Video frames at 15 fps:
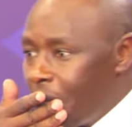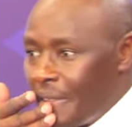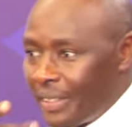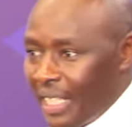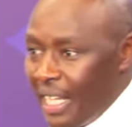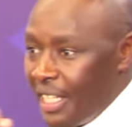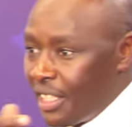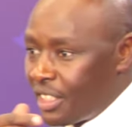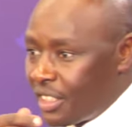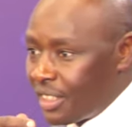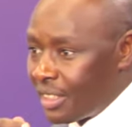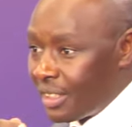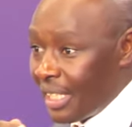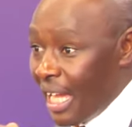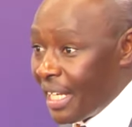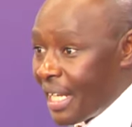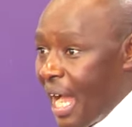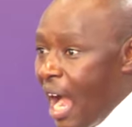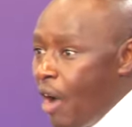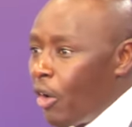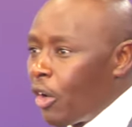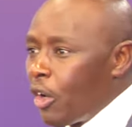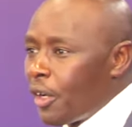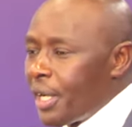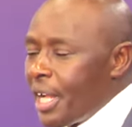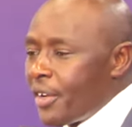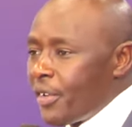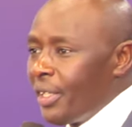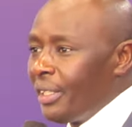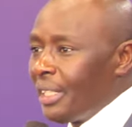He says, and how God
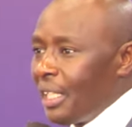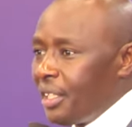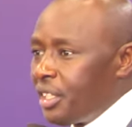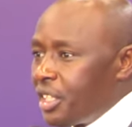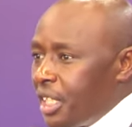anointed